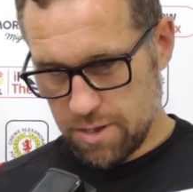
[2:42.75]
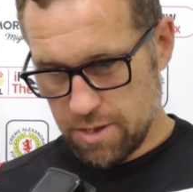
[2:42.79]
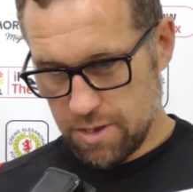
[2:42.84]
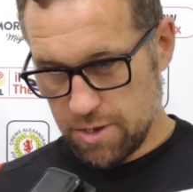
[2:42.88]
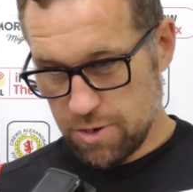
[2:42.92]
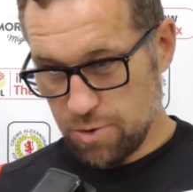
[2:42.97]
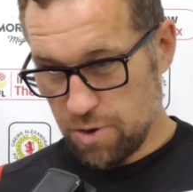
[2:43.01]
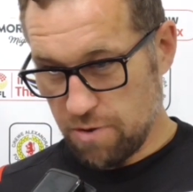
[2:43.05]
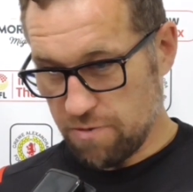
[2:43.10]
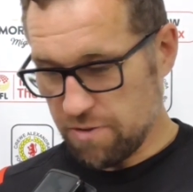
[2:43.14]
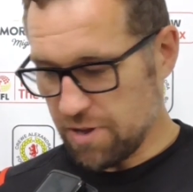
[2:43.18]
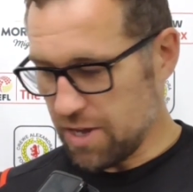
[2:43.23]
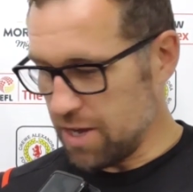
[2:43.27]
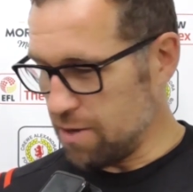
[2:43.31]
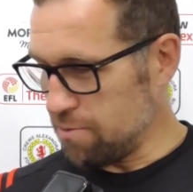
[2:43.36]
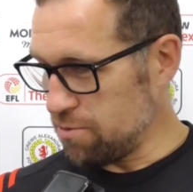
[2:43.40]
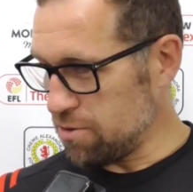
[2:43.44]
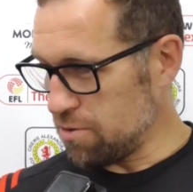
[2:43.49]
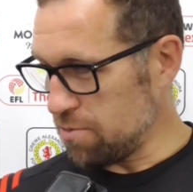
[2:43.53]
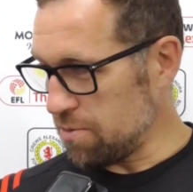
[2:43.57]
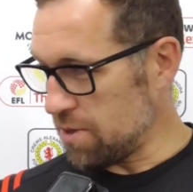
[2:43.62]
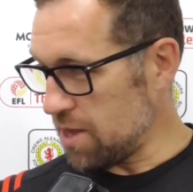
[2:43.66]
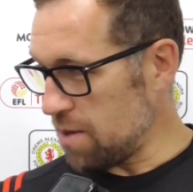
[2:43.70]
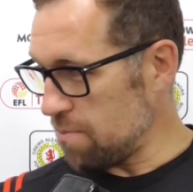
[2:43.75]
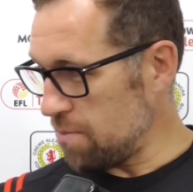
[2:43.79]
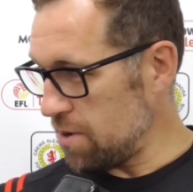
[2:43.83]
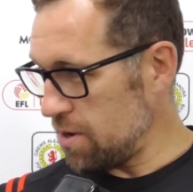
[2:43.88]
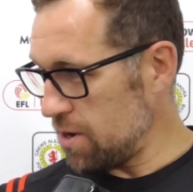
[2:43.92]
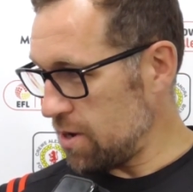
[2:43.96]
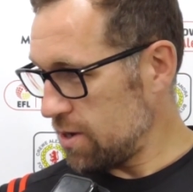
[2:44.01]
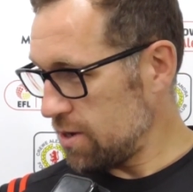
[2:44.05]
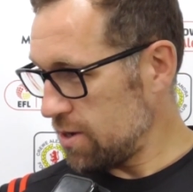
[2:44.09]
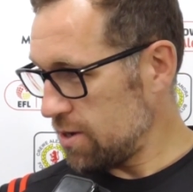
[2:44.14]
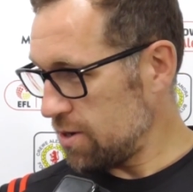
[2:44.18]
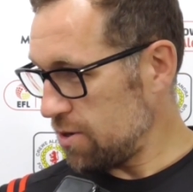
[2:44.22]
it's going to have to keep some of them
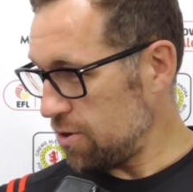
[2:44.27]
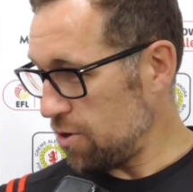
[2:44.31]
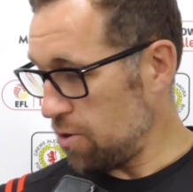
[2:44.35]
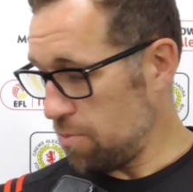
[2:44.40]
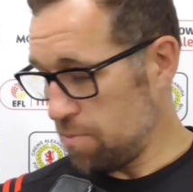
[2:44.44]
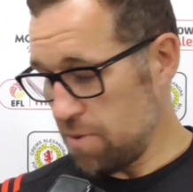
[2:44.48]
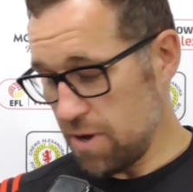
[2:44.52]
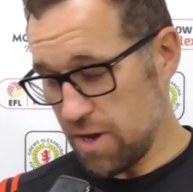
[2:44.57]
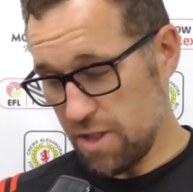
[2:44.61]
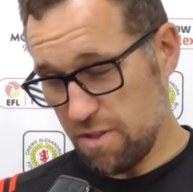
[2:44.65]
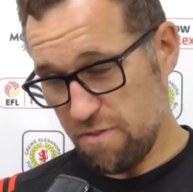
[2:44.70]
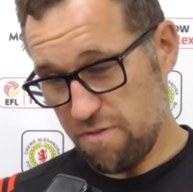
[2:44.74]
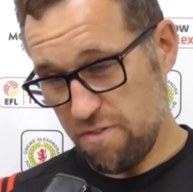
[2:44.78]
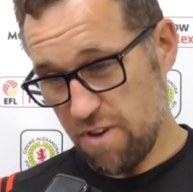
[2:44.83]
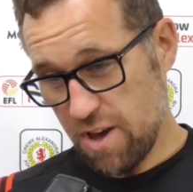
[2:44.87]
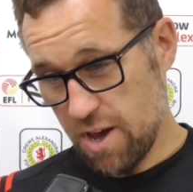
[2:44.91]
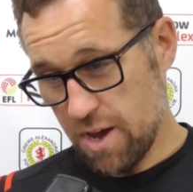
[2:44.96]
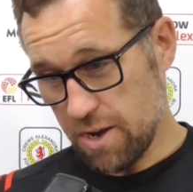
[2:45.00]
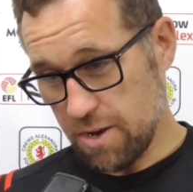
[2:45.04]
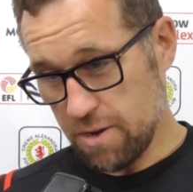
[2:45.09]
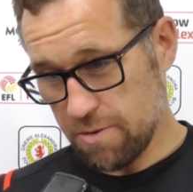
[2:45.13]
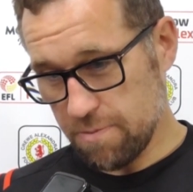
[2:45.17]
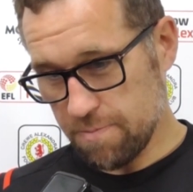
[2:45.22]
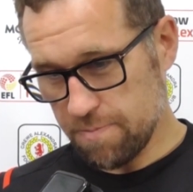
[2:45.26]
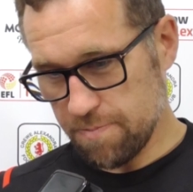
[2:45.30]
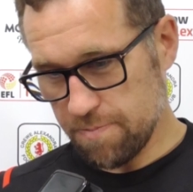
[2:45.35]
in or pay the fine.